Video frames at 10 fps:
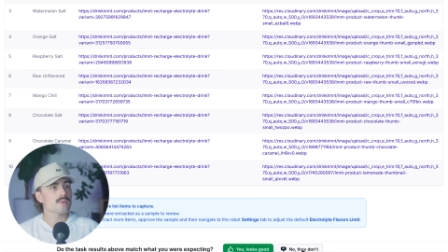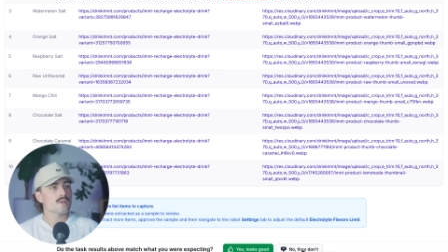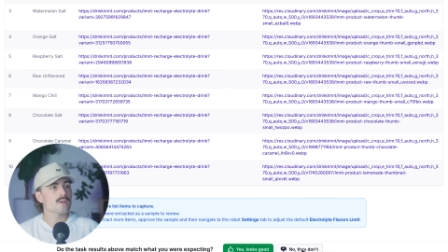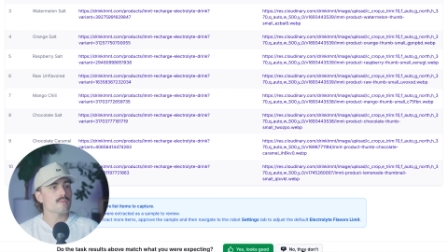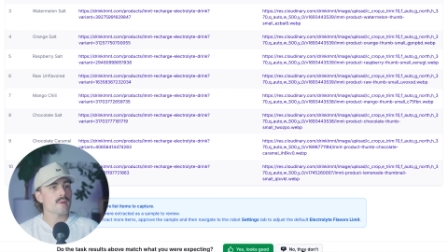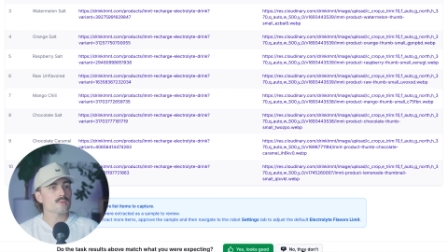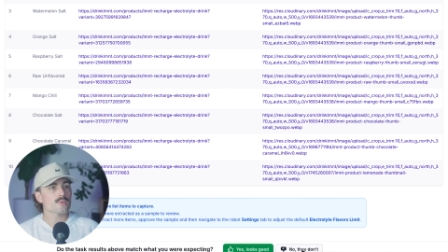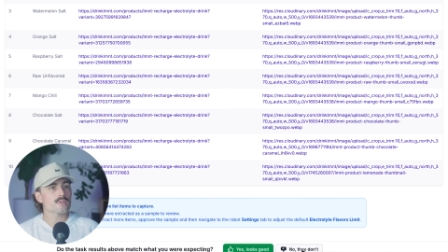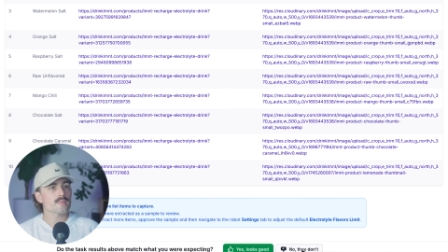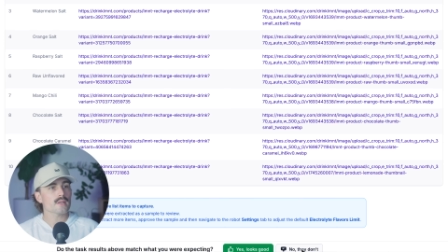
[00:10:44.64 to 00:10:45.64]
above match what
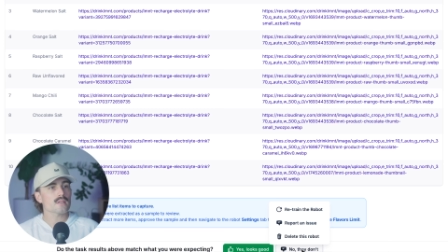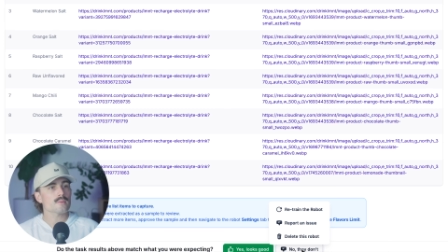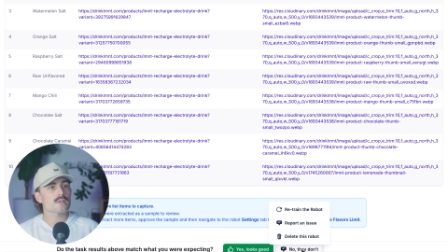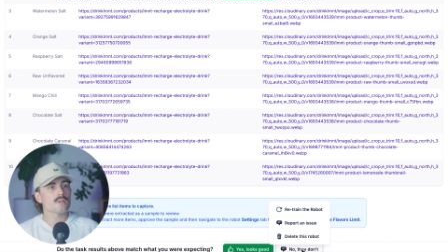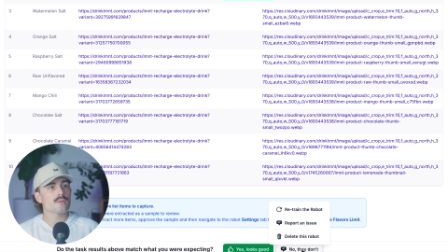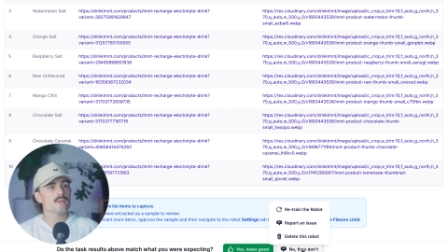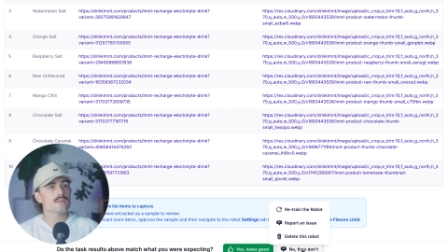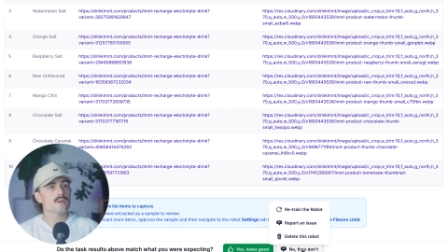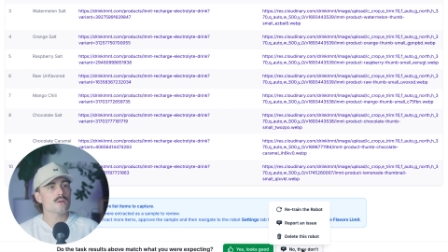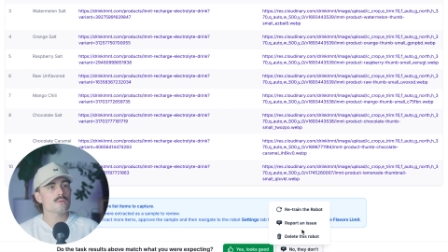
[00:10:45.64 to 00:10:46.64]
you're expecting? I'm gonna say no, they
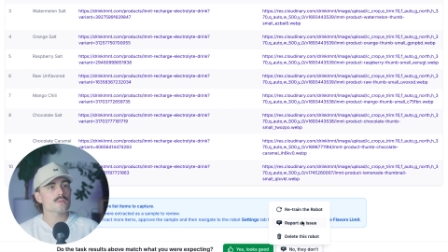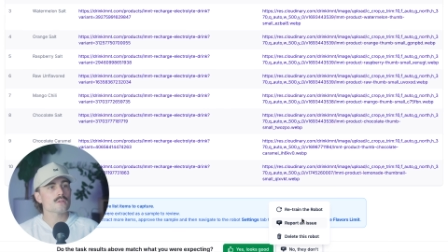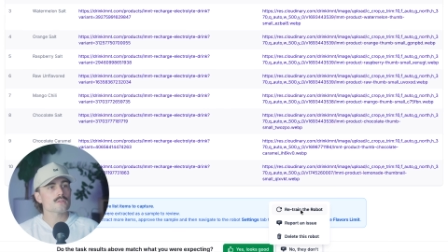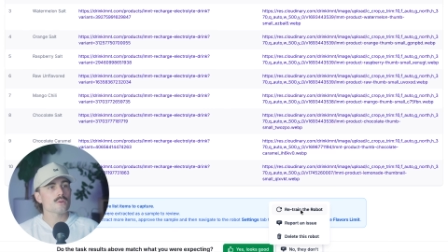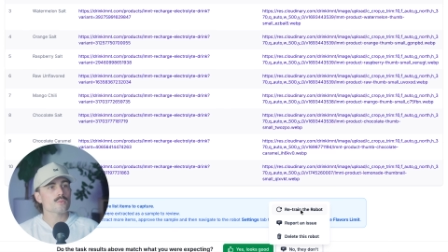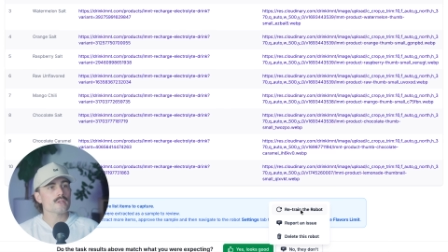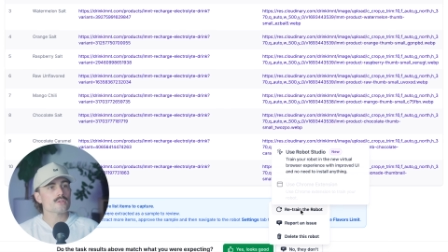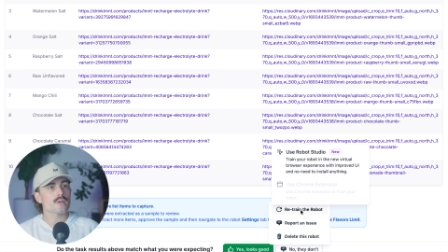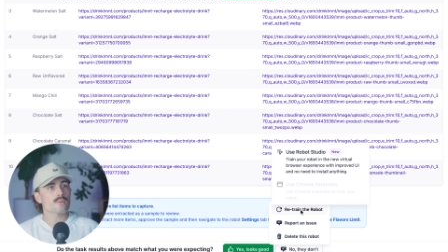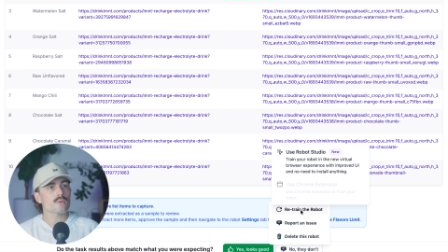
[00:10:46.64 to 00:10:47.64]
don't. Let's go
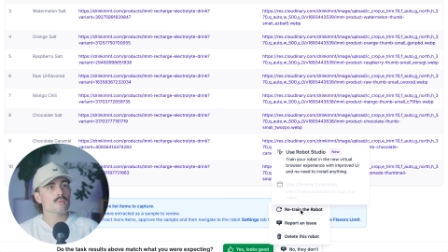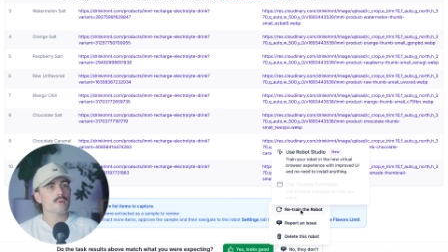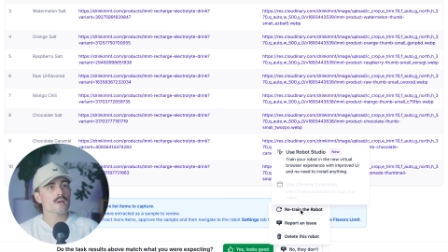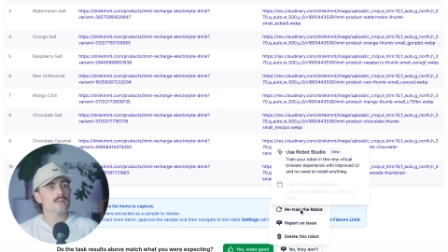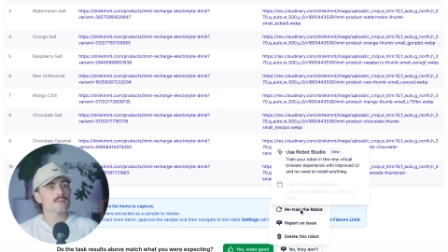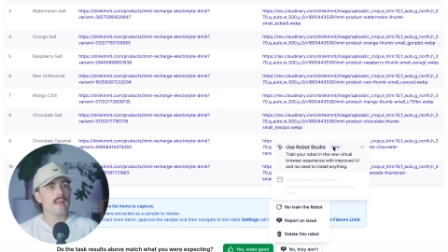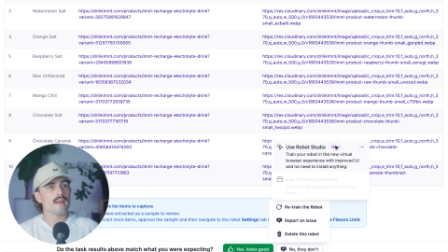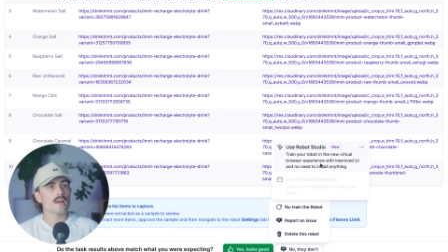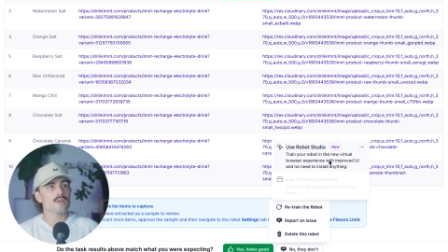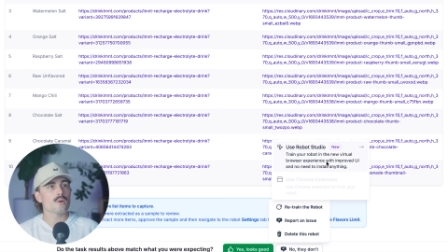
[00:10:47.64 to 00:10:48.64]
retrain robot.
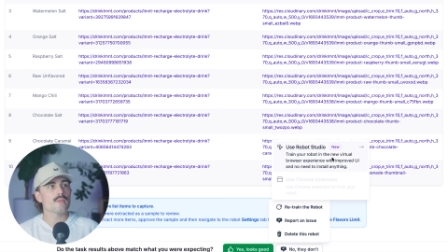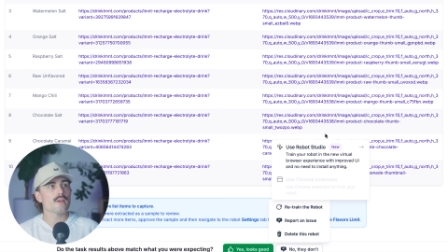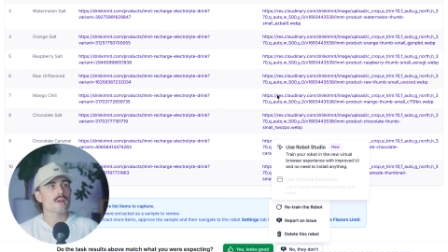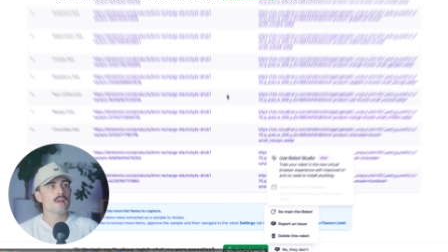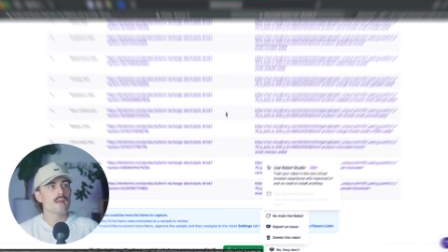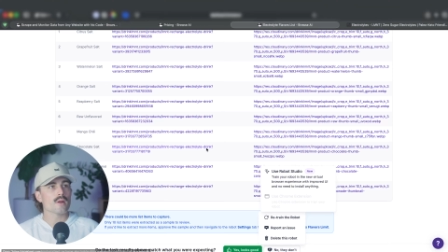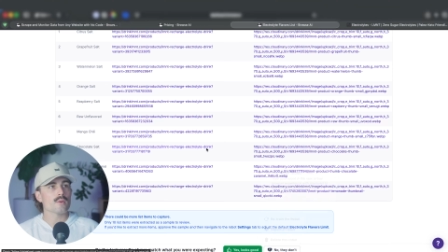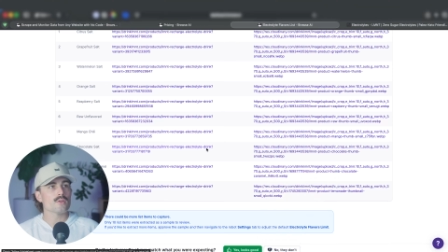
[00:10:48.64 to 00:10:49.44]
And I'd go in there, and what I